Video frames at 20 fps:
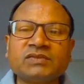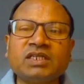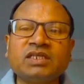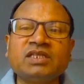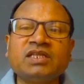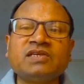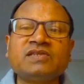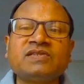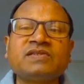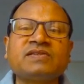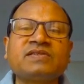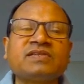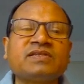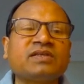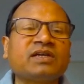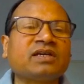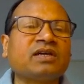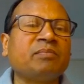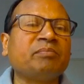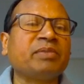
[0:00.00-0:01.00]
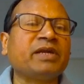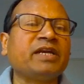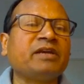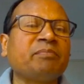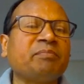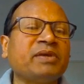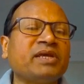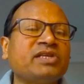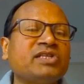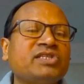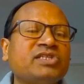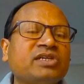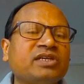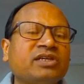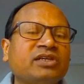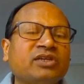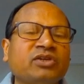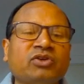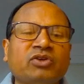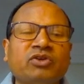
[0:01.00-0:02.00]
this is a complete
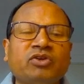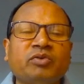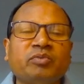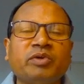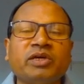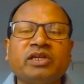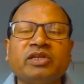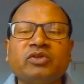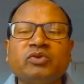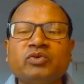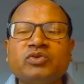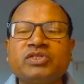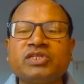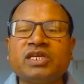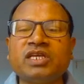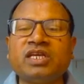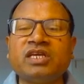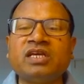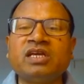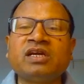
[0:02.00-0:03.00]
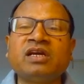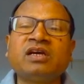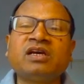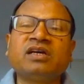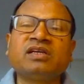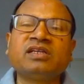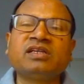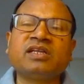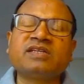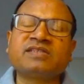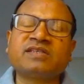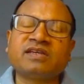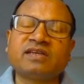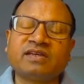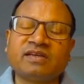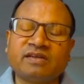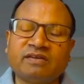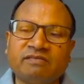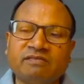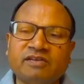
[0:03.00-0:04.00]
picture where you see there is
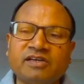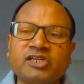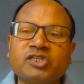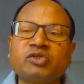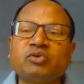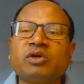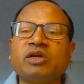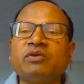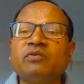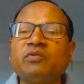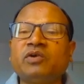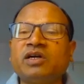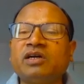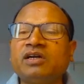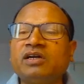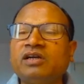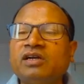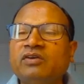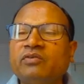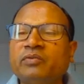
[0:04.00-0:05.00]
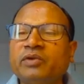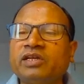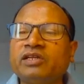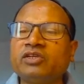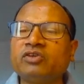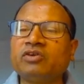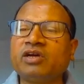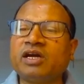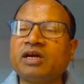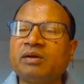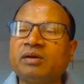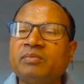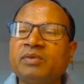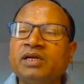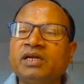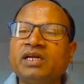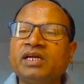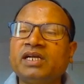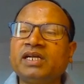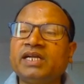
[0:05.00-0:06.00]
a virtual world where you have
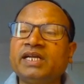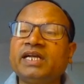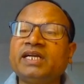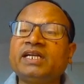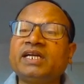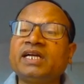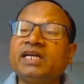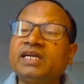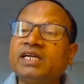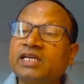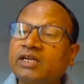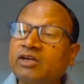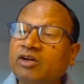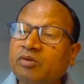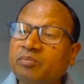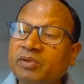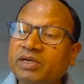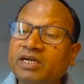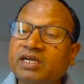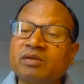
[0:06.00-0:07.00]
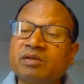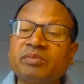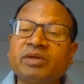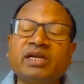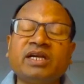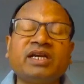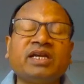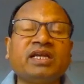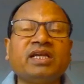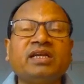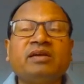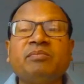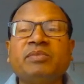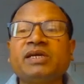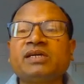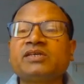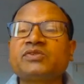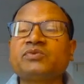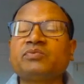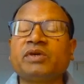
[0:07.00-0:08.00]
data interoperability,
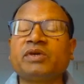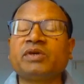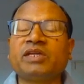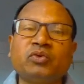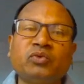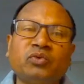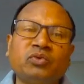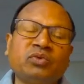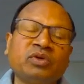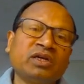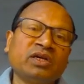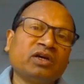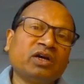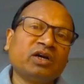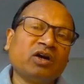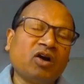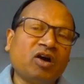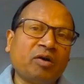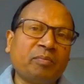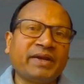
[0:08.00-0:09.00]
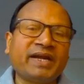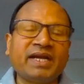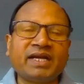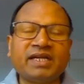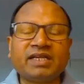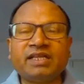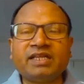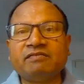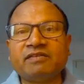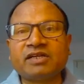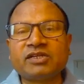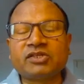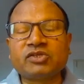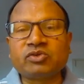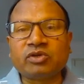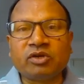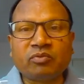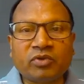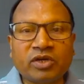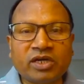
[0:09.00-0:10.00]
because when you operate the
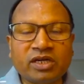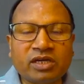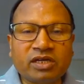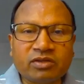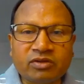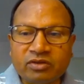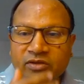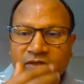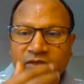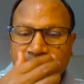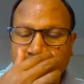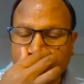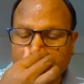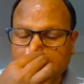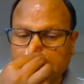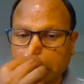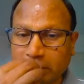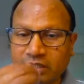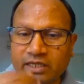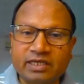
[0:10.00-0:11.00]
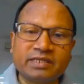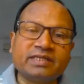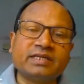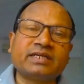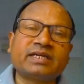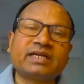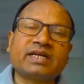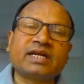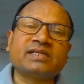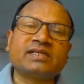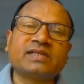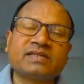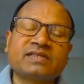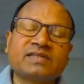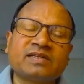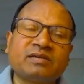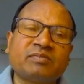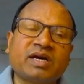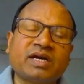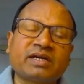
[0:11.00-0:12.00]
virtual world, particularly the
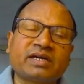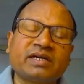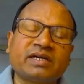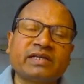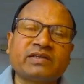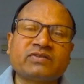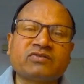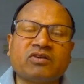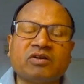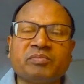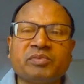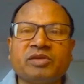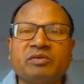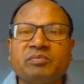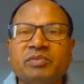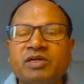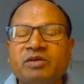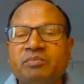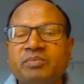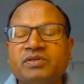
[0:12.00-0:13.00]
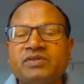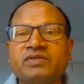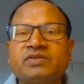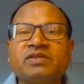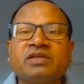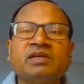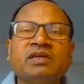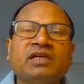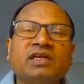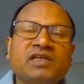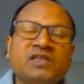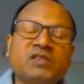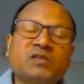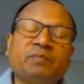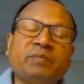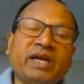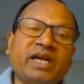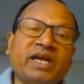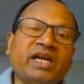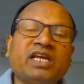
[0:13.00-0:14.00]
transaction marketing shopping purpose,
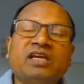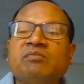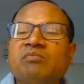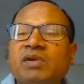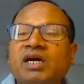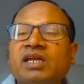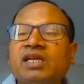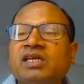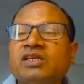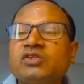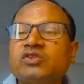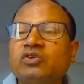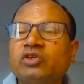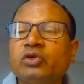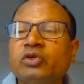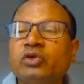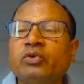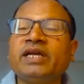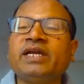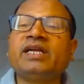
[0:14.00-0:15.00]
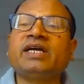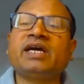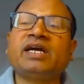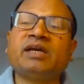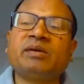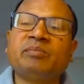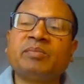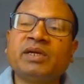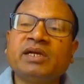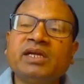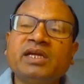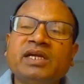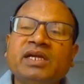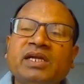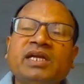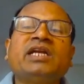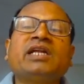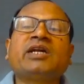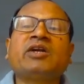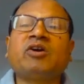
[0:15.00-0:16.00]
spending money, so you need have
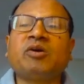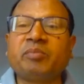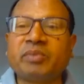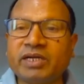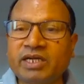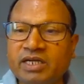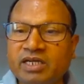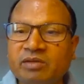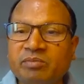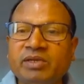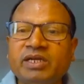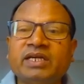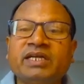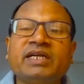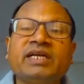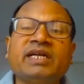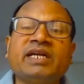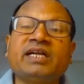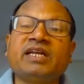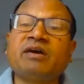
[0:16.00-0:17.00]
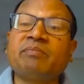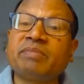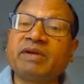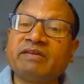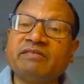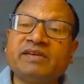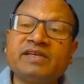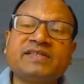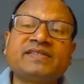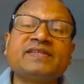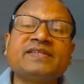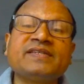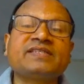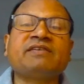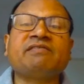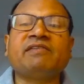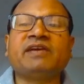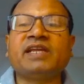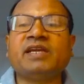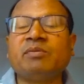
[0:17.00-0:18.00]
interoperability. Data privacy is
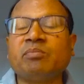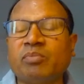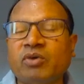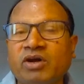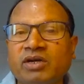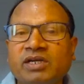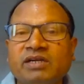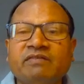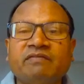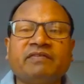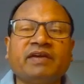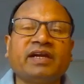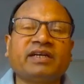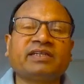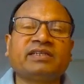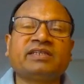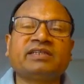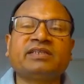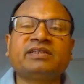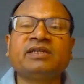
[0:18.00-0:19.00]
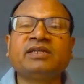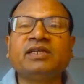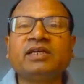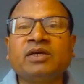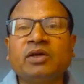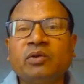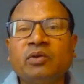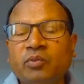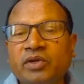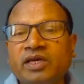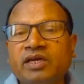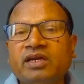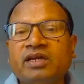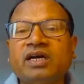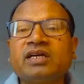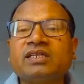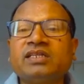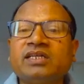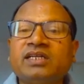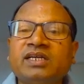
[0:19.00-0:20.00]
a very important factor where
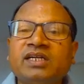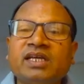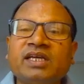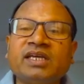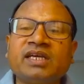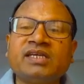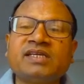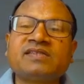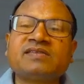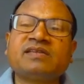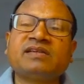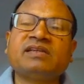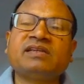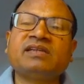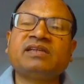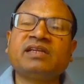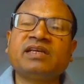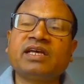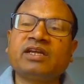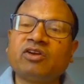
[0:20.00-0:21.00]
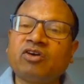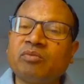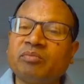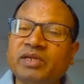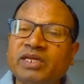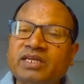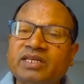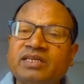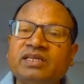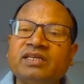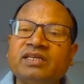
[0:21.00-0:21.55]
authentication, anonymity,